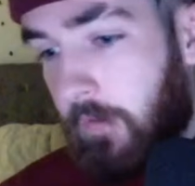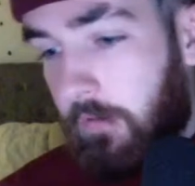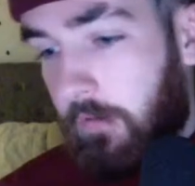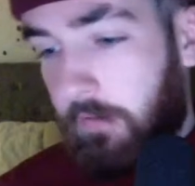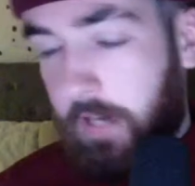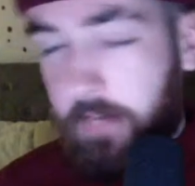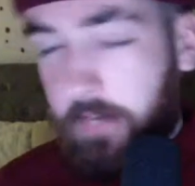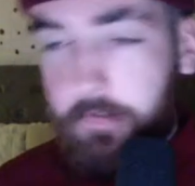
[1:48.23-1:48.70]

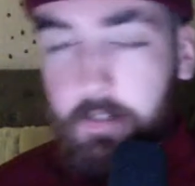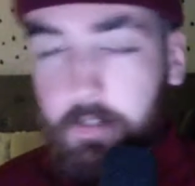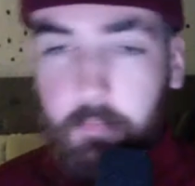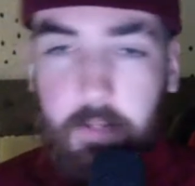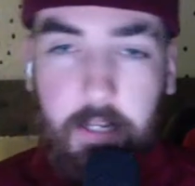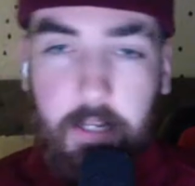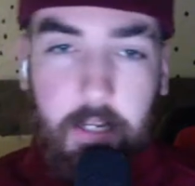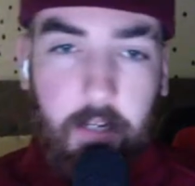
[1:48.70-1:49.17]
Having a
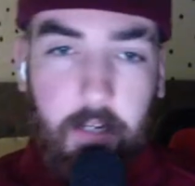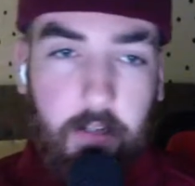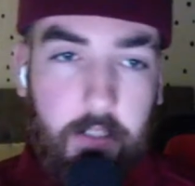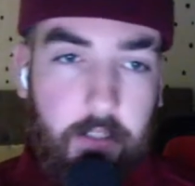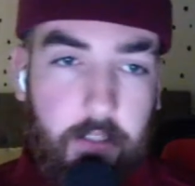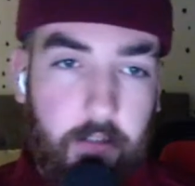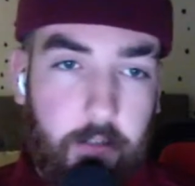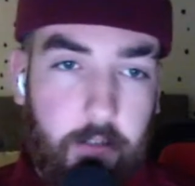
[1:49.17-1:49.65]
player like
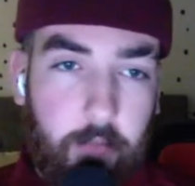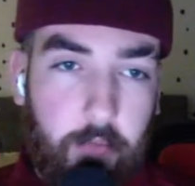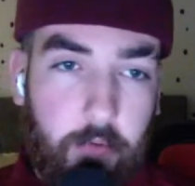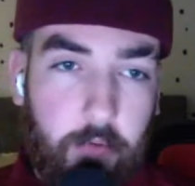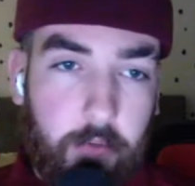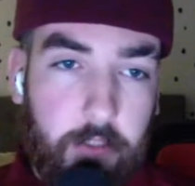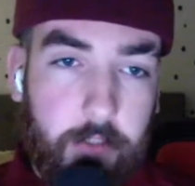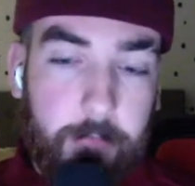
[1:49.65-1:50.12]
Tyler
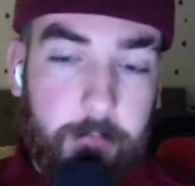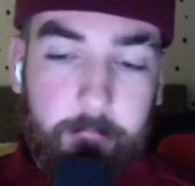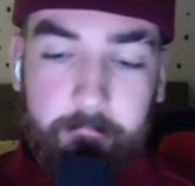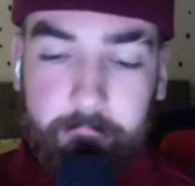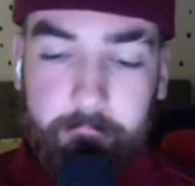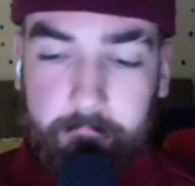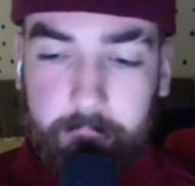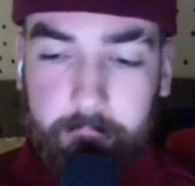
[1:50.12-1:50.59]
Morton,
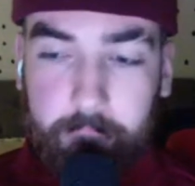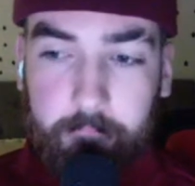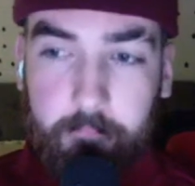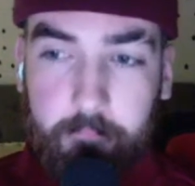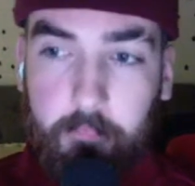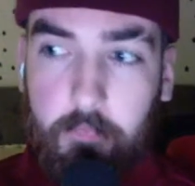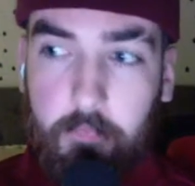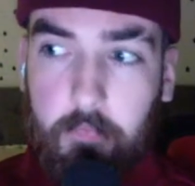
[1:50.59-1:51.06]

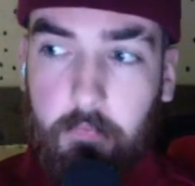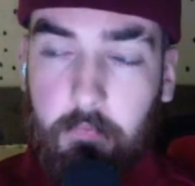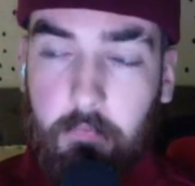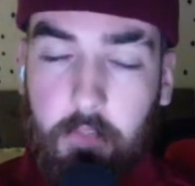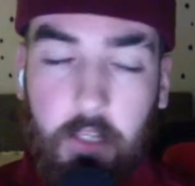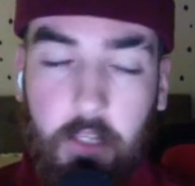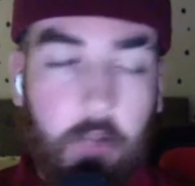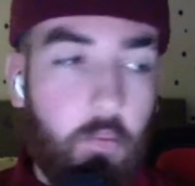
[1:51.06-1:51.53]

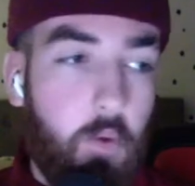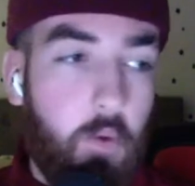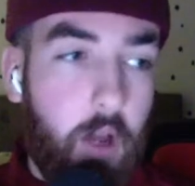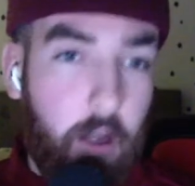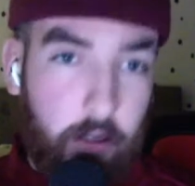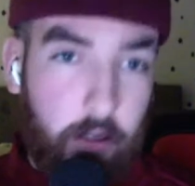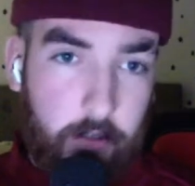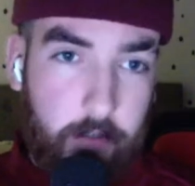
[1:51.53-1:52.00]
it
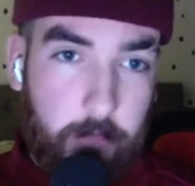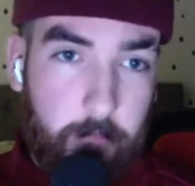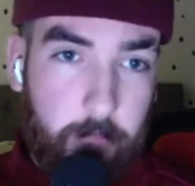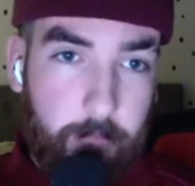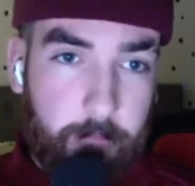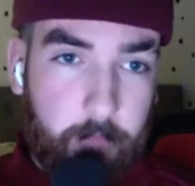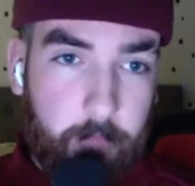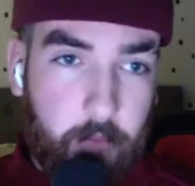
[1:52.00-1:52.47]
worked
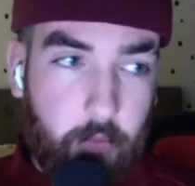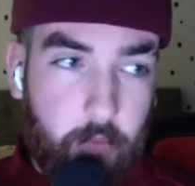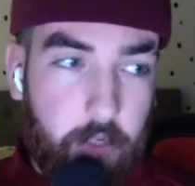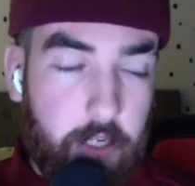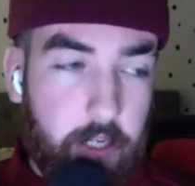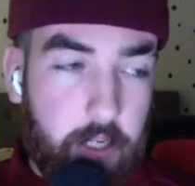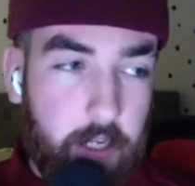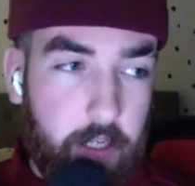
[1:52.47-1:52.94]
when
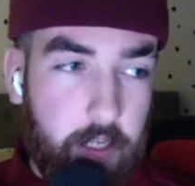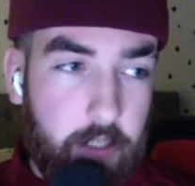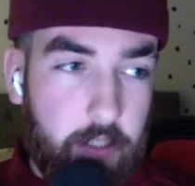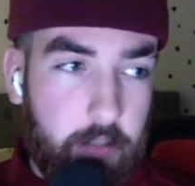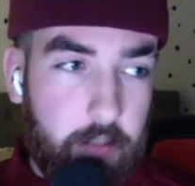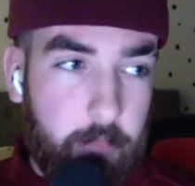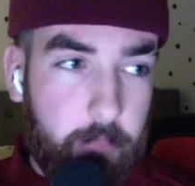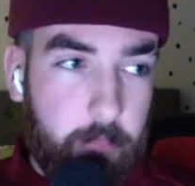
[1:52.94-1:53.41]
he had
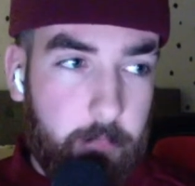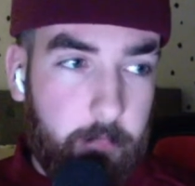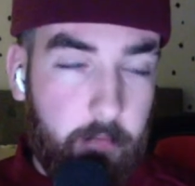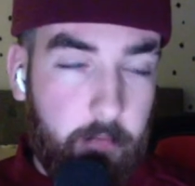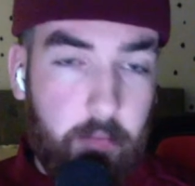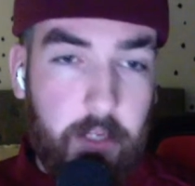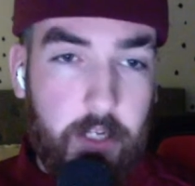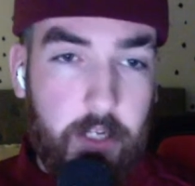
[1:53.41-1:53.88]

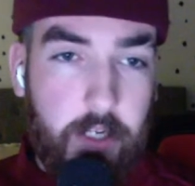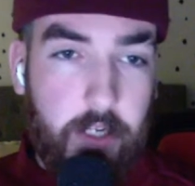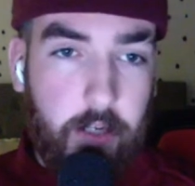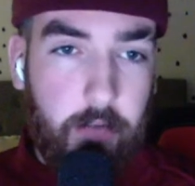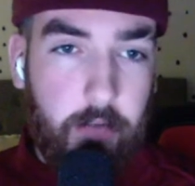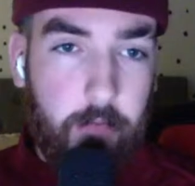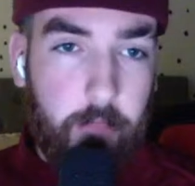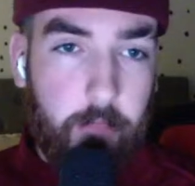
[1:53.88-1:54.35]

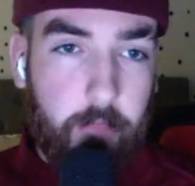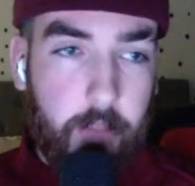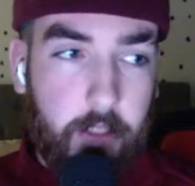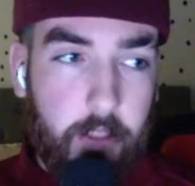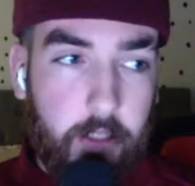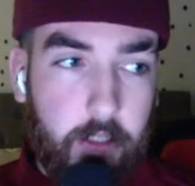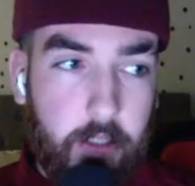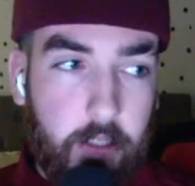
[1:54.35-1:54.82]
Fabinho
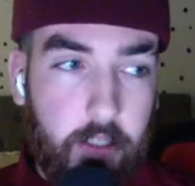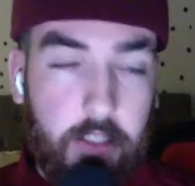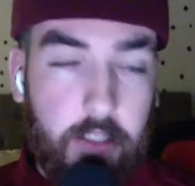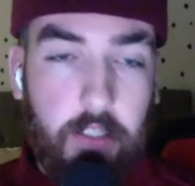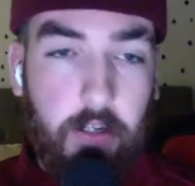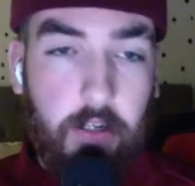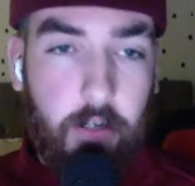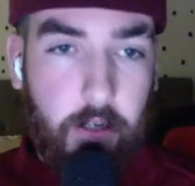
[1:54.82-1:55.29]
and
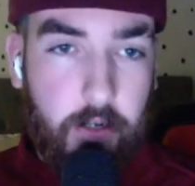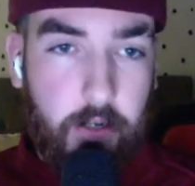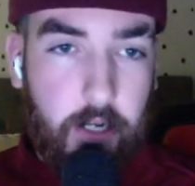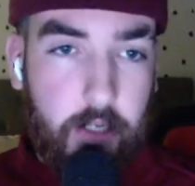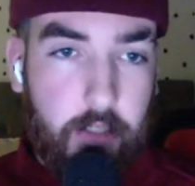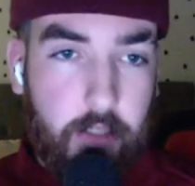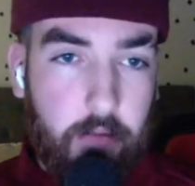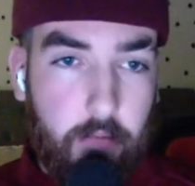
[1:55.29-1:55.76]
Thiago
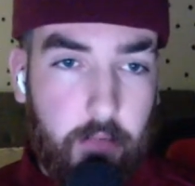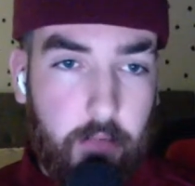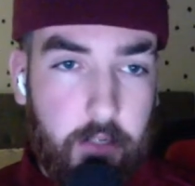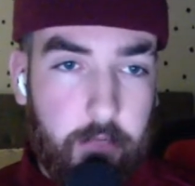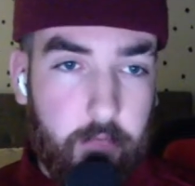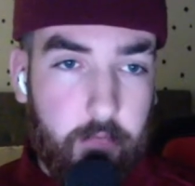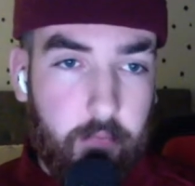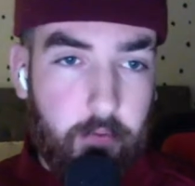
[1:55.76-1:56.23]
next to him at
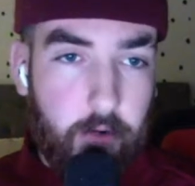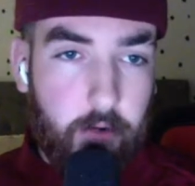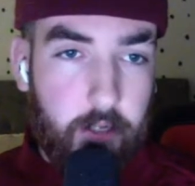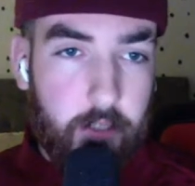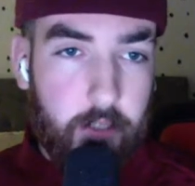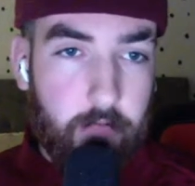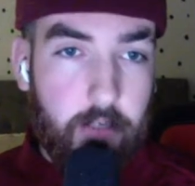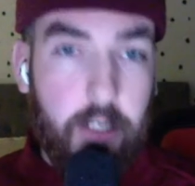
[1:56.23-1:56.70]
different
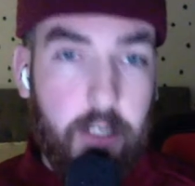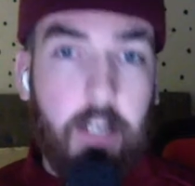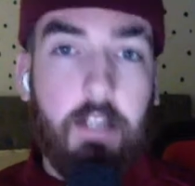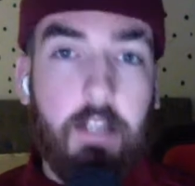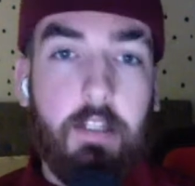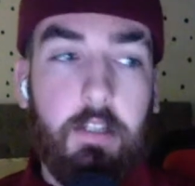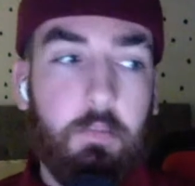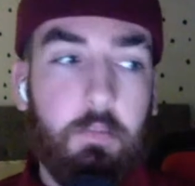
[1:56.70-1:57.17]
points, when he
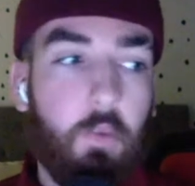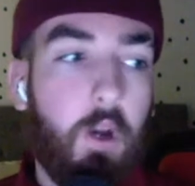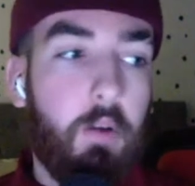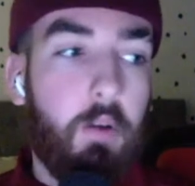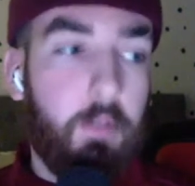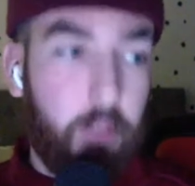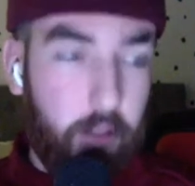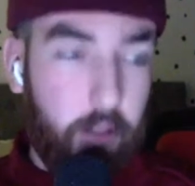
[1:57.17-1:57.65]
had these
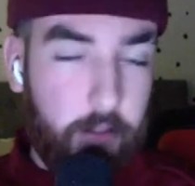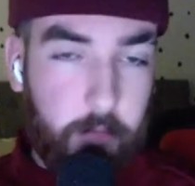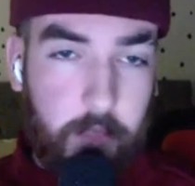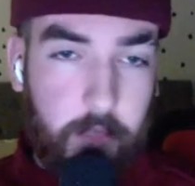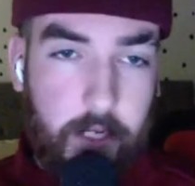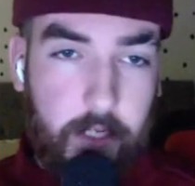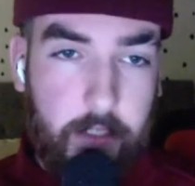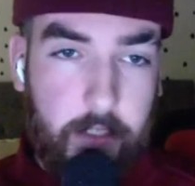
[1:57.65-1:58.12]
world-class
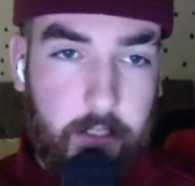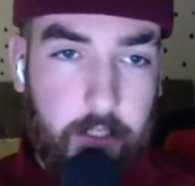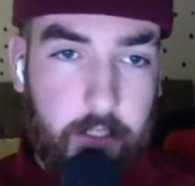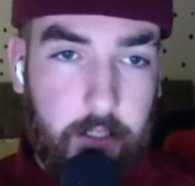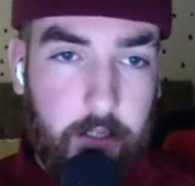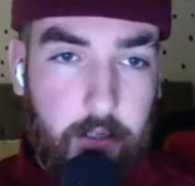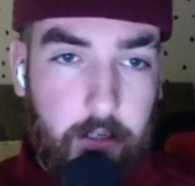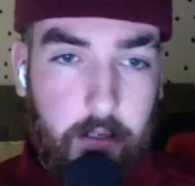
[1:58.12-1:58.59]
players
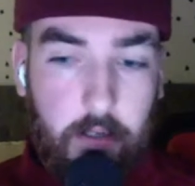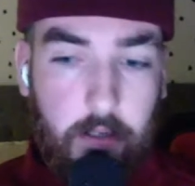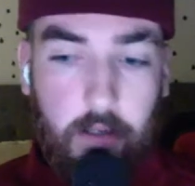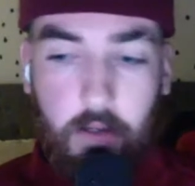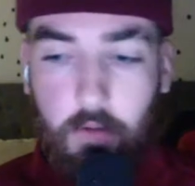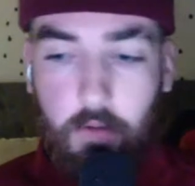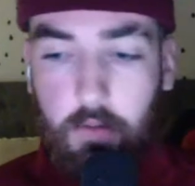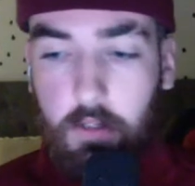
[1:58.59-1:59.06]

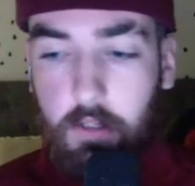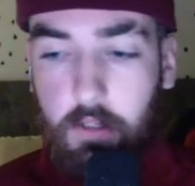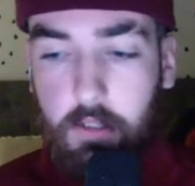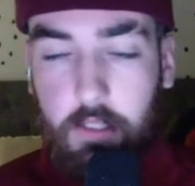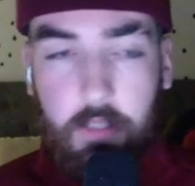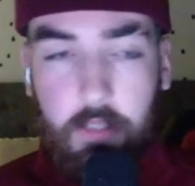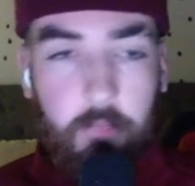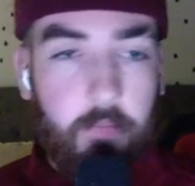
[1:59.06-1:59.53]
who could
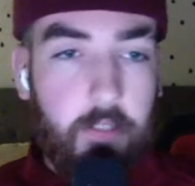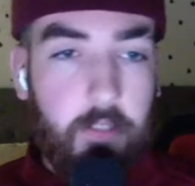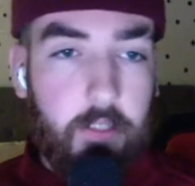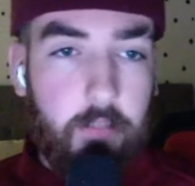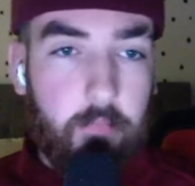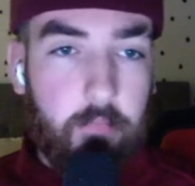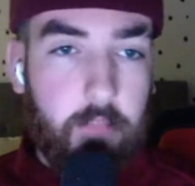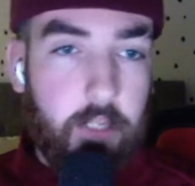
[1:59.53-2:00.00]

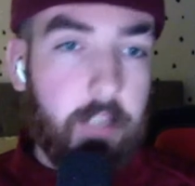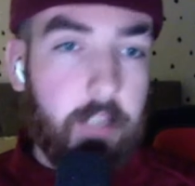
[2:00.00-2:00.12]
take